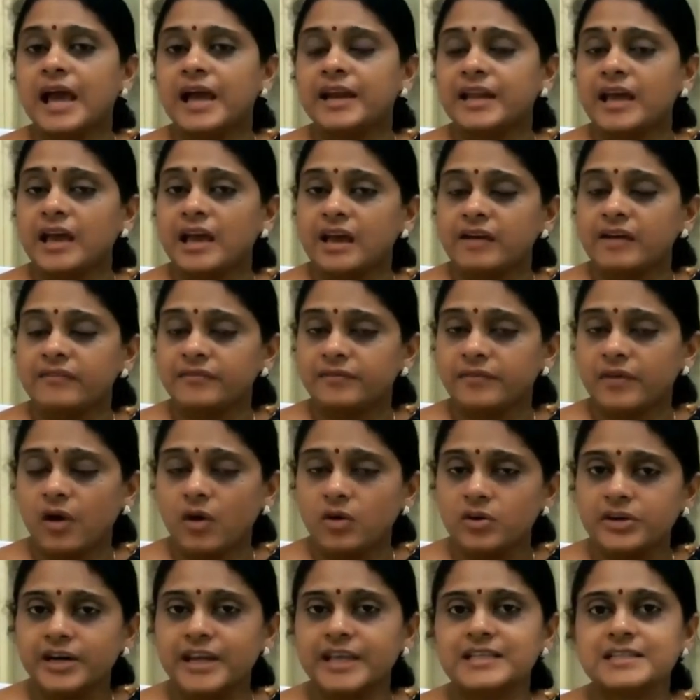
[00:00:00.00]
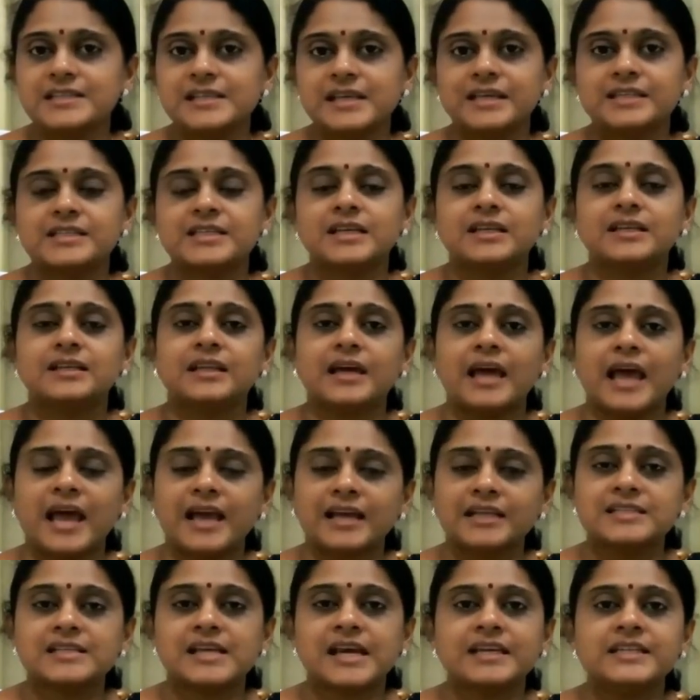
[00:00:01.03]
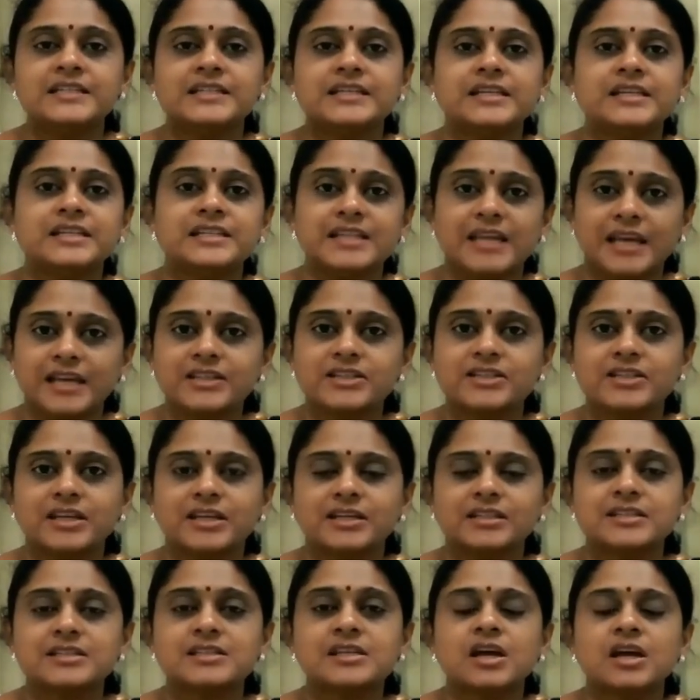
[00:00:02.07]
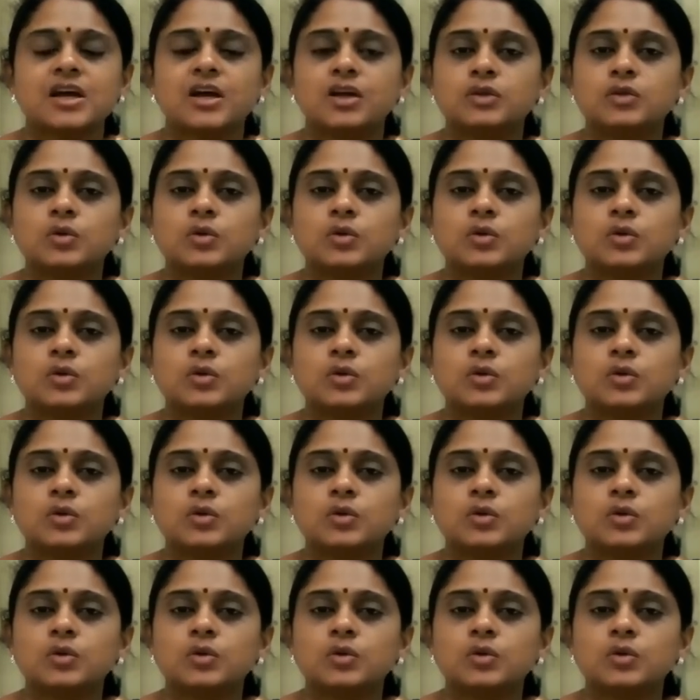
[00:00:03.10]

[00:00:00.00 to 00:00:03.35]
And I have already said the anxiety, tensions,